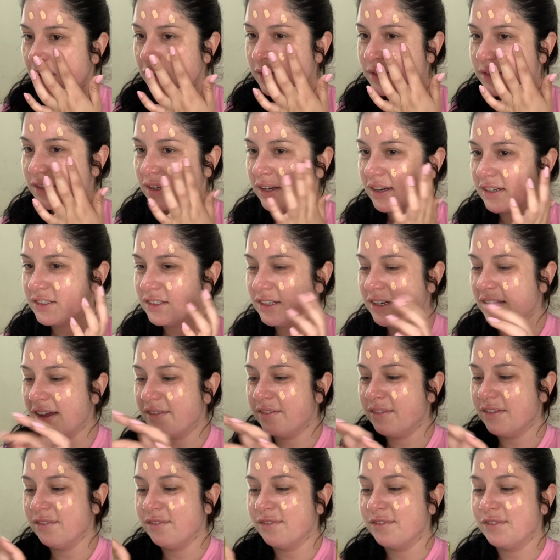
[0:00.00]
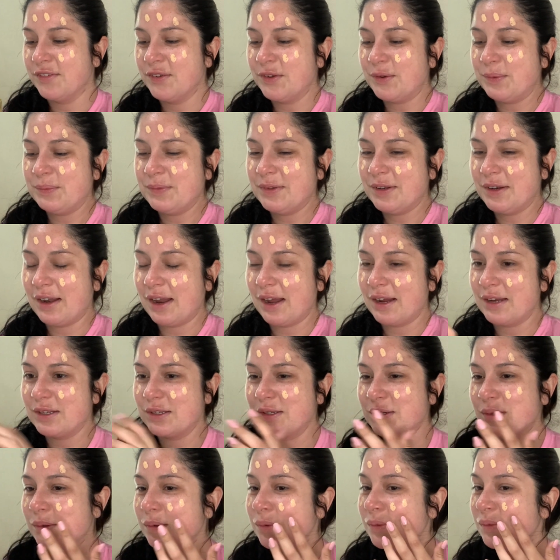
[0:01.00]
So I actually haven't filmed in like
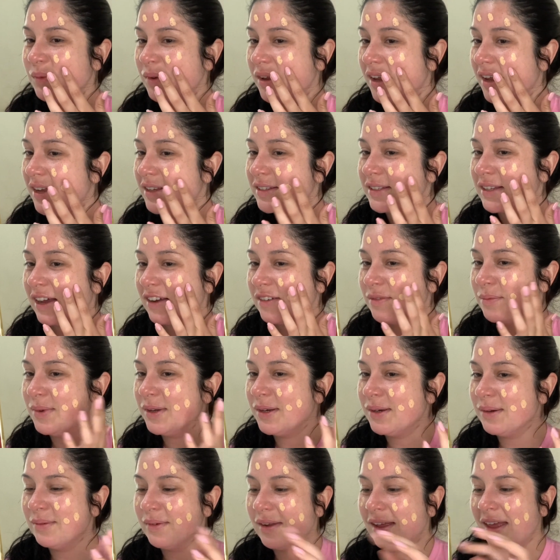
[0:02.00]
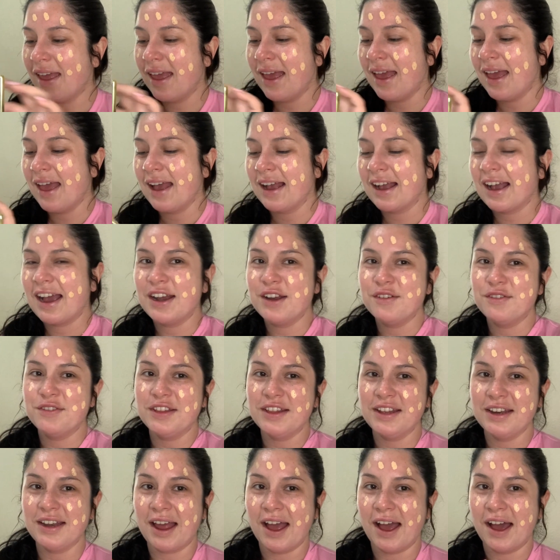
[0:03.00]
2 weeks. I've been kind of
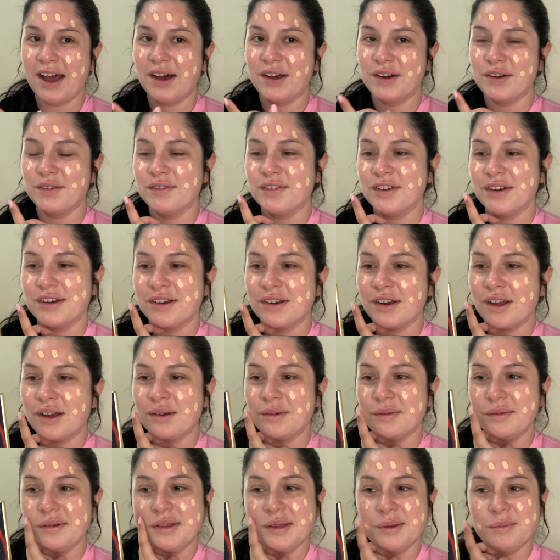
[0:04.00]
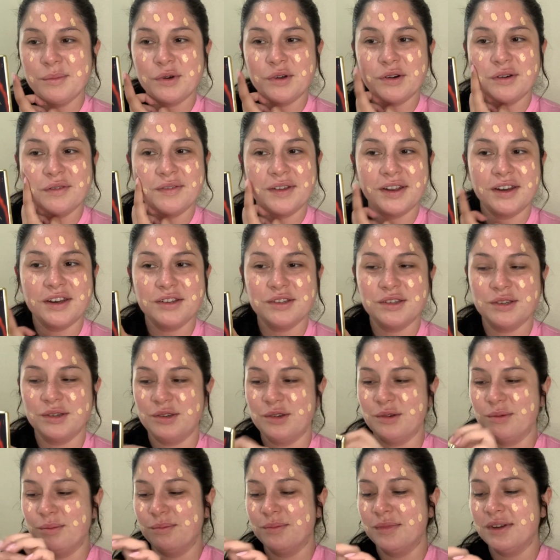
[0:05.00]
feeling out of it and not really motivated to
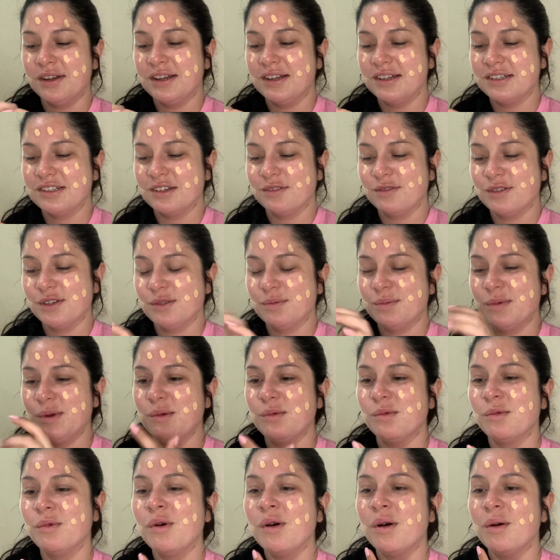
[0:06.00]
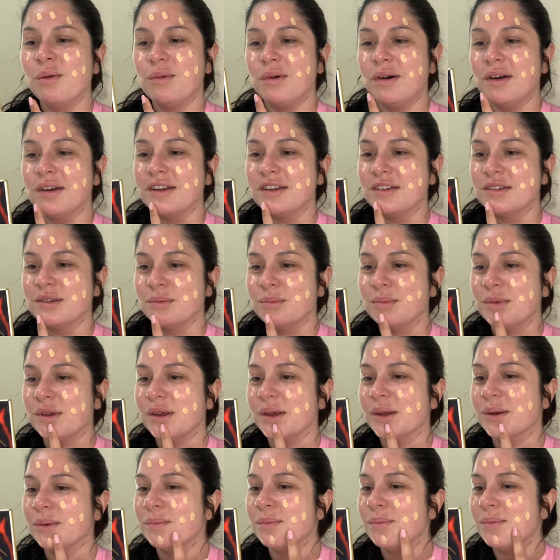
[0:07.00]
do much. I've just been wanting to be
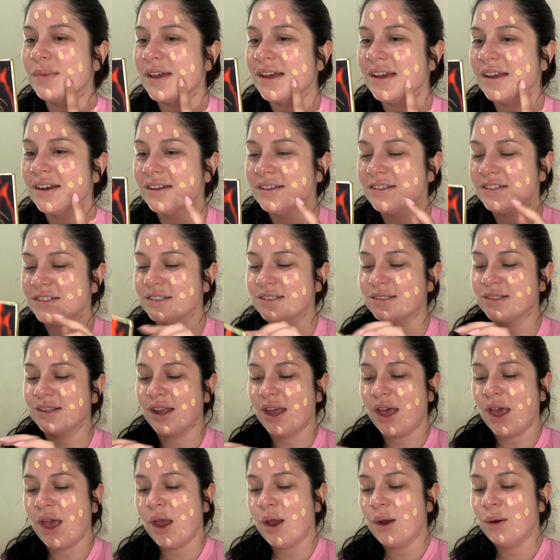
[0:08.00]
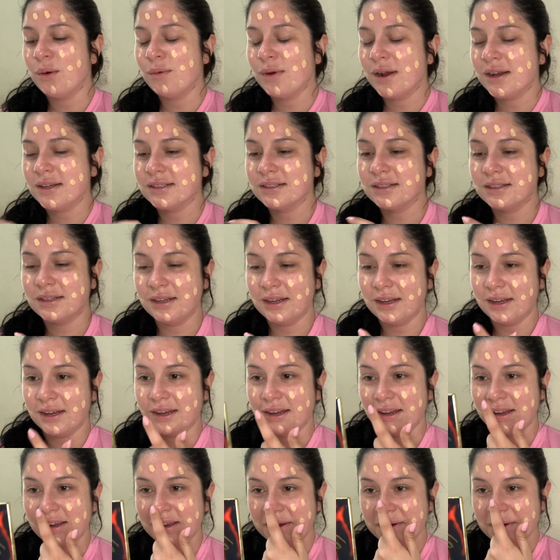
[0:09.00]
in bed and just
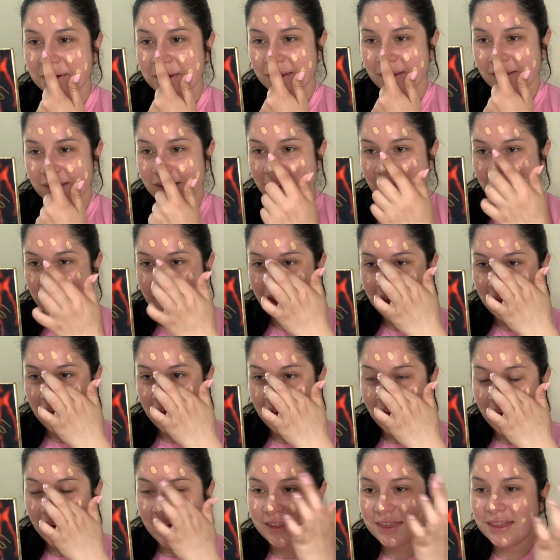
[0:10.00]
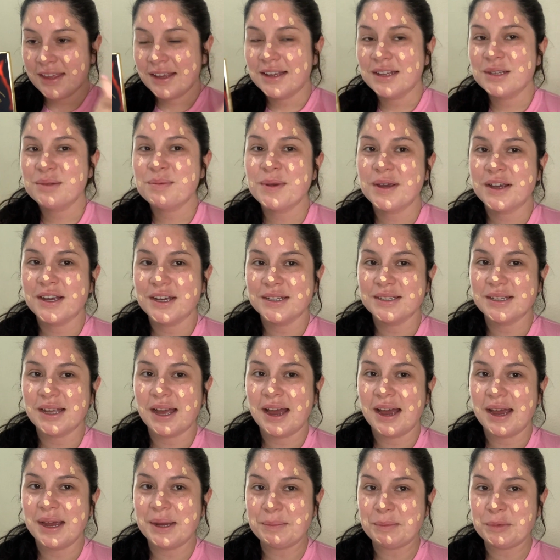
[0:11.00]
resting. I think it's because
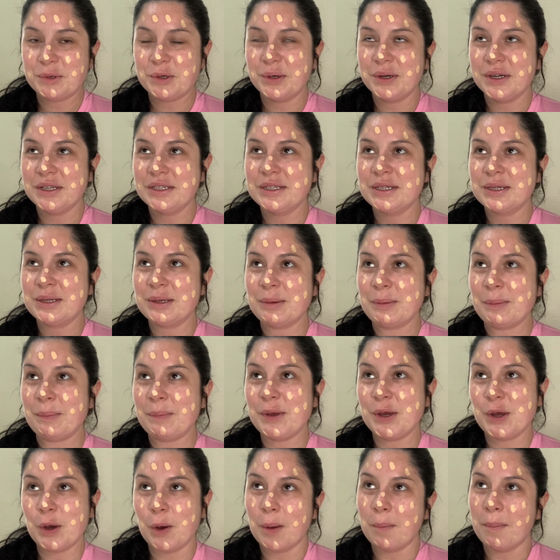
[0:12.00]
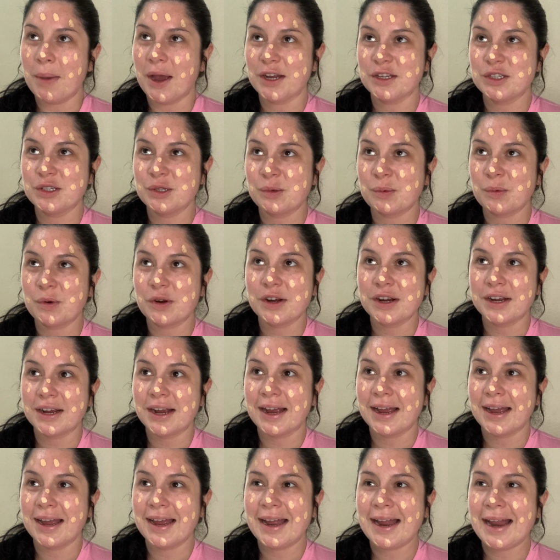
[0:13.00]
I'm going to be going back to
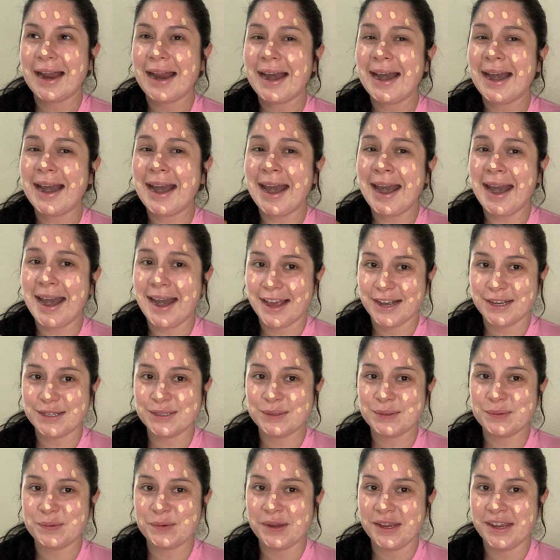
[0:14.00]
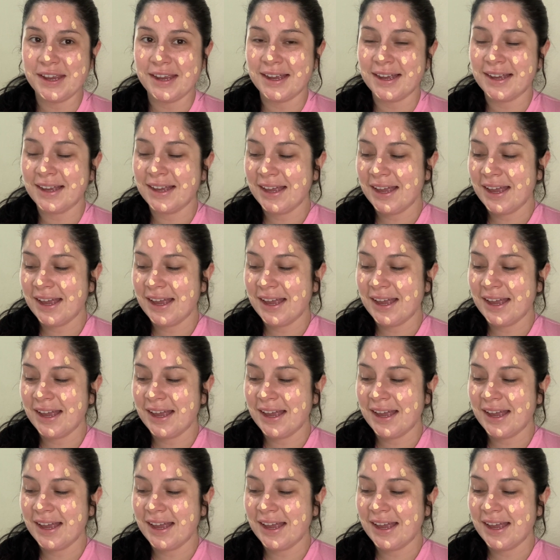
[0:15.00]
work next week.